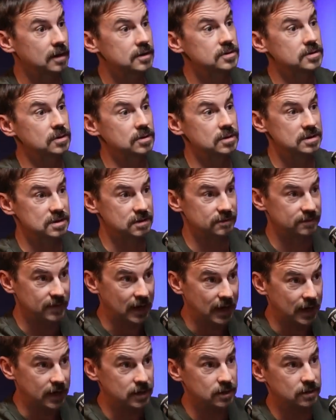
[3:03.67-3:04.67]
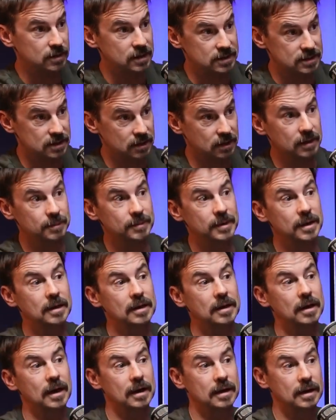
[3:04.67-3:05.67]
So it's the value that's a
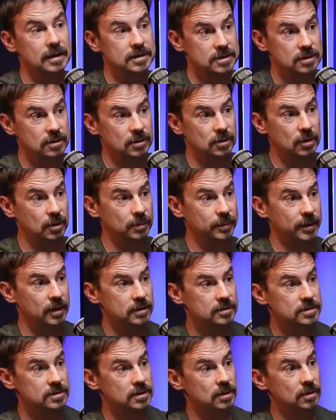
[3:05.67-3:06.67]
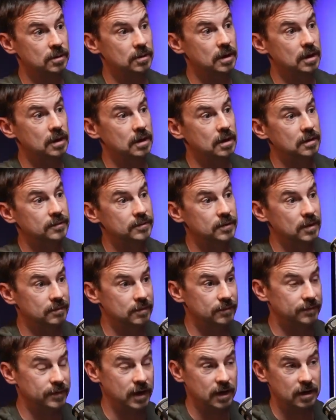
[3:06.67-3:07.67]
limit, not necessarily the loan amount. So if you
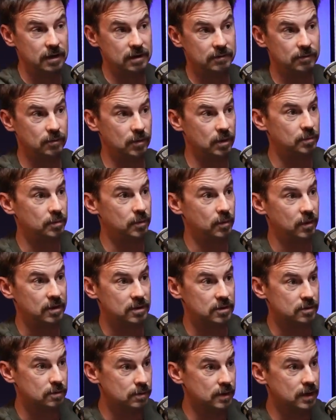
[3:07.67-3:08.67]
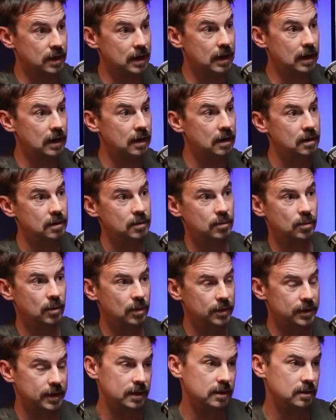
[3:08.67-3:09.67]
have a value of 1.3,
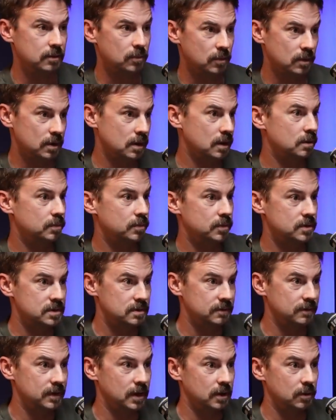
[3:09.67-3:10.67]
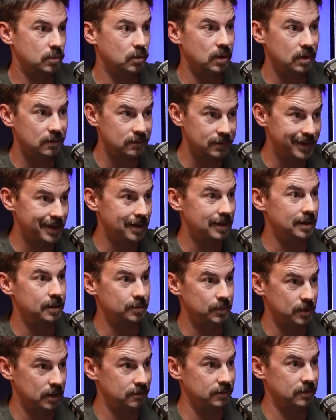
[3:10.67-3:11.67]
well, then we're going to push the value, whatever that
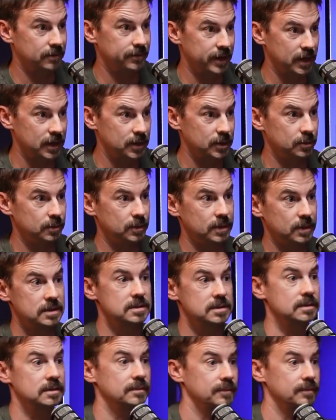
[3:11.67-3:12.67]
limit of the value is.